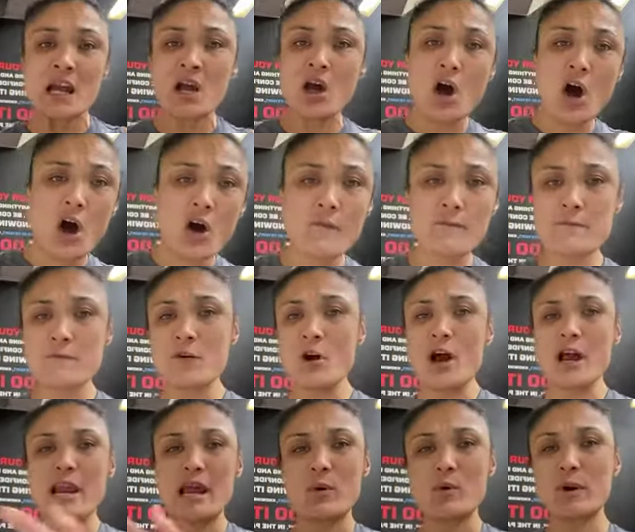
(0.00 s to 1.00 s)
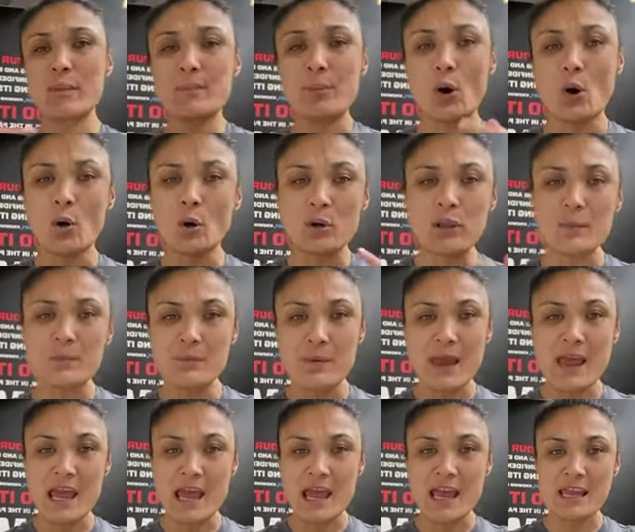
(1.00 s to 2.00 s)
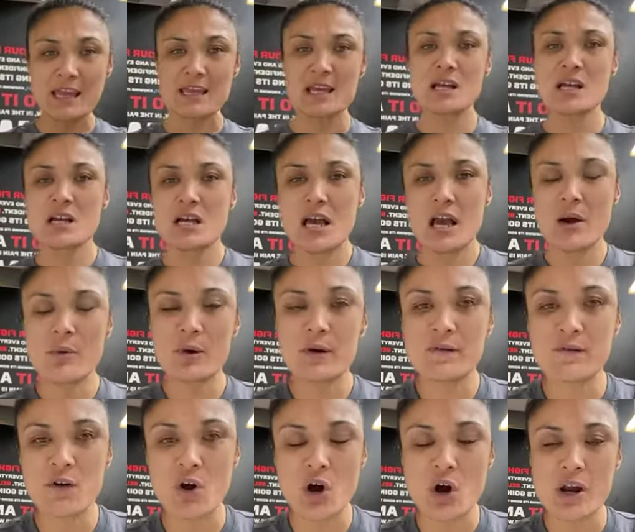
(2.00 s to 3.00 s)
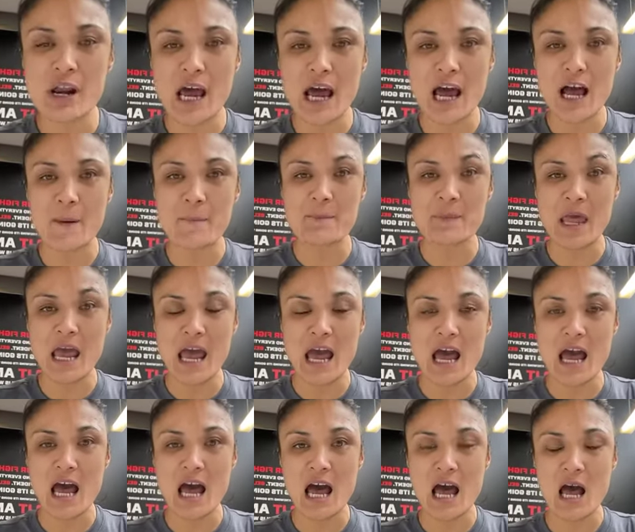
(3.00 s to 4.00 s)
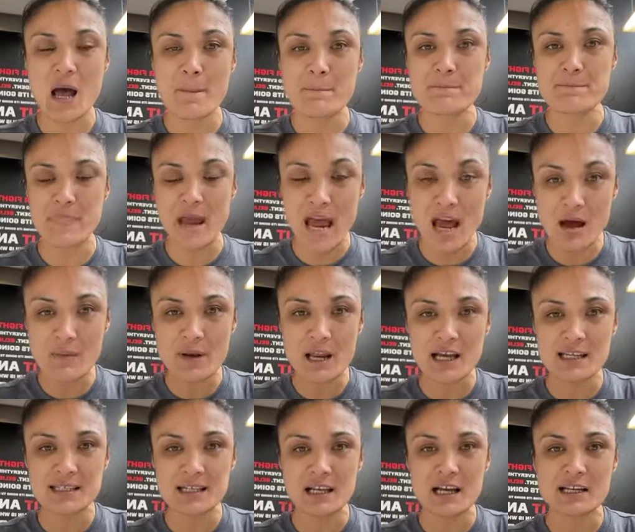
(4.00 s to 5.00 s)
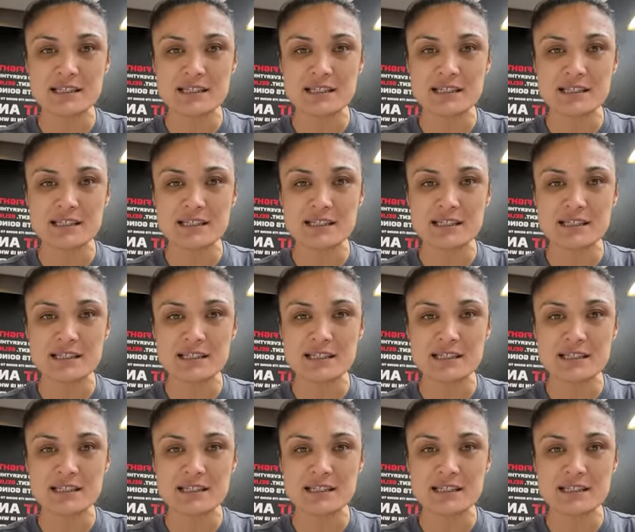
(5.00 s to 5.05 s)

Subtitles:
On Friday, we pull it back, and we've got our Power Blast class.